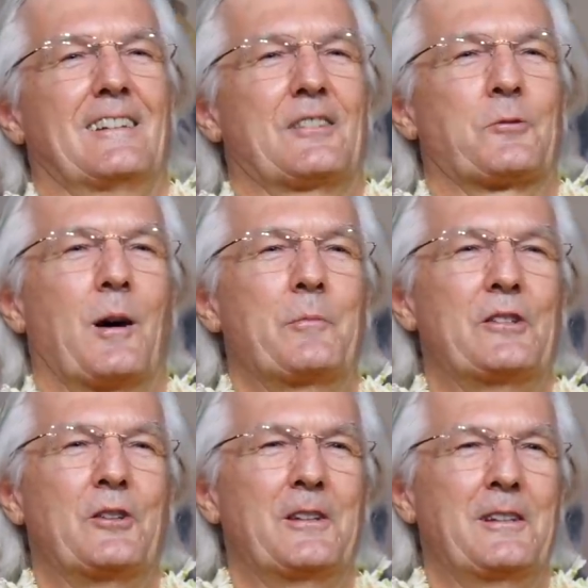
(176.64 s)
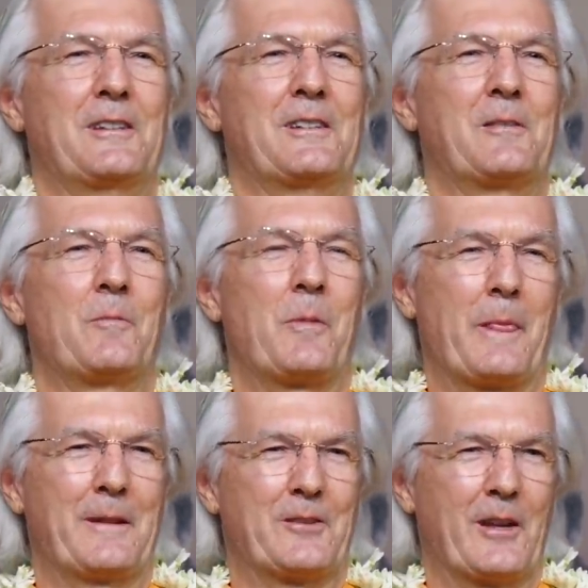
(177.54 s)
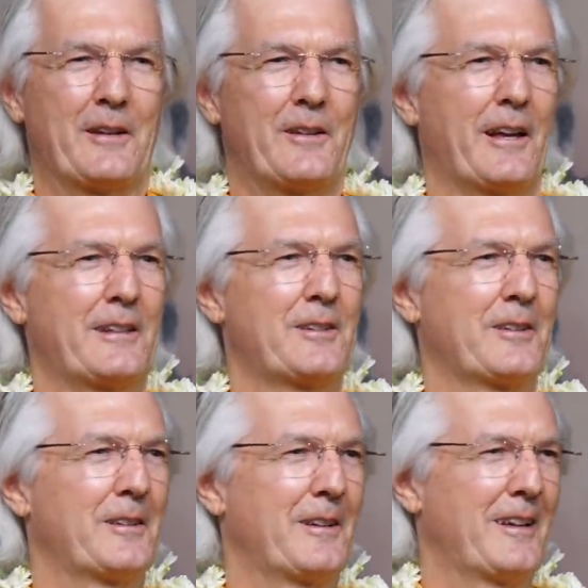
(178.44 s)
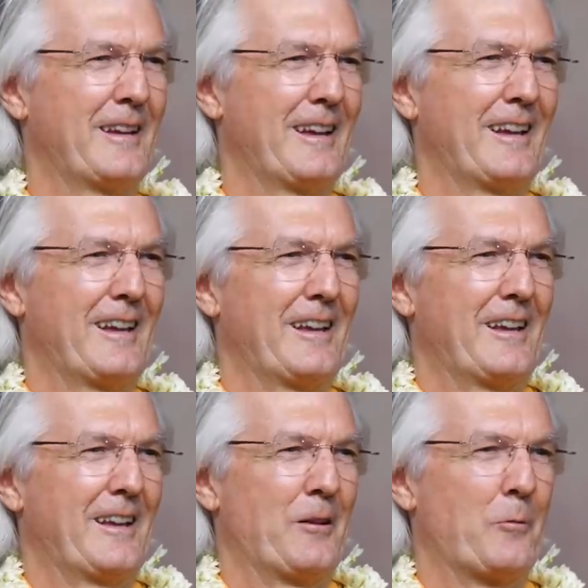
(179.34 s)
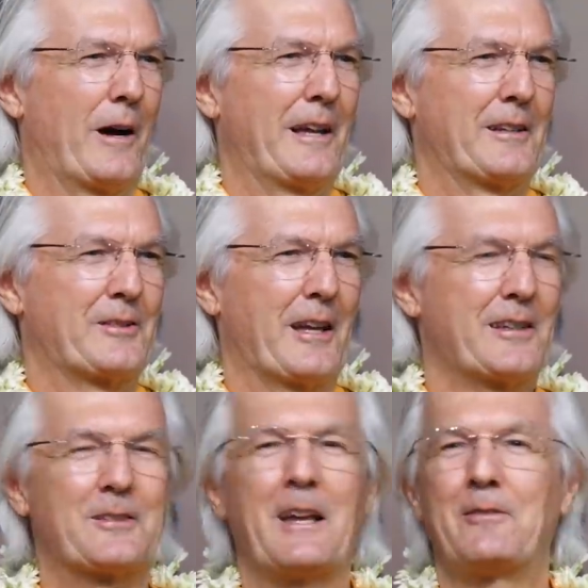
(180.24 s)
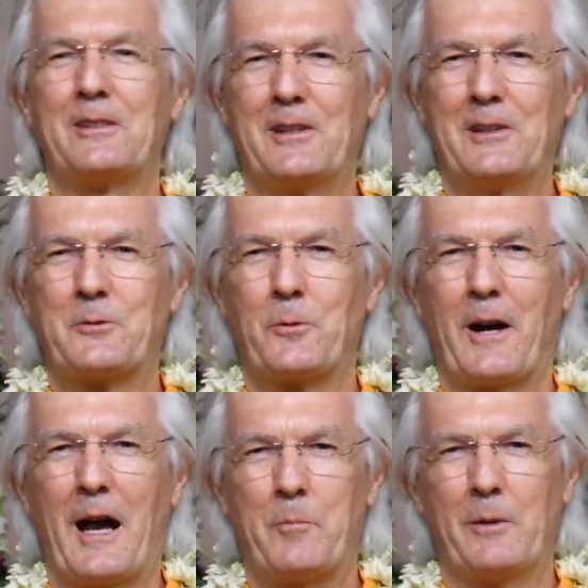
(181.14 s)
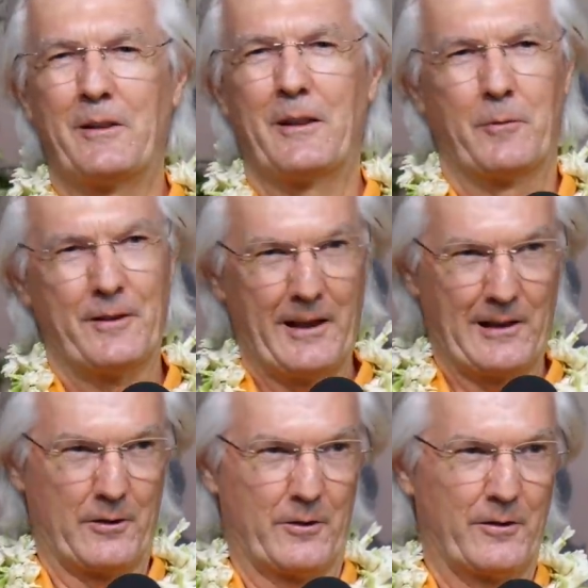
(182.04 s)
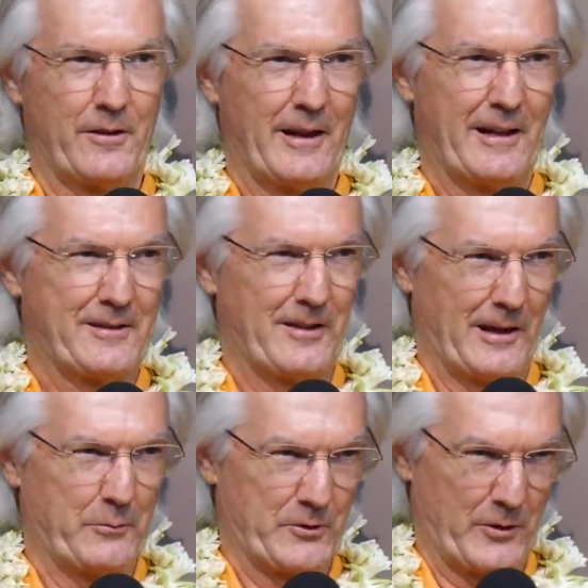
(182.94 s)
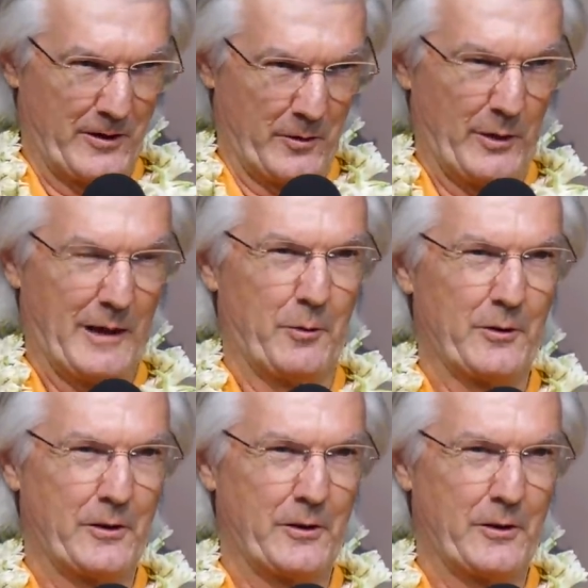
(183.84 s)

Swamiji said that Y S S devotees were happy that when they learned that I was going to be able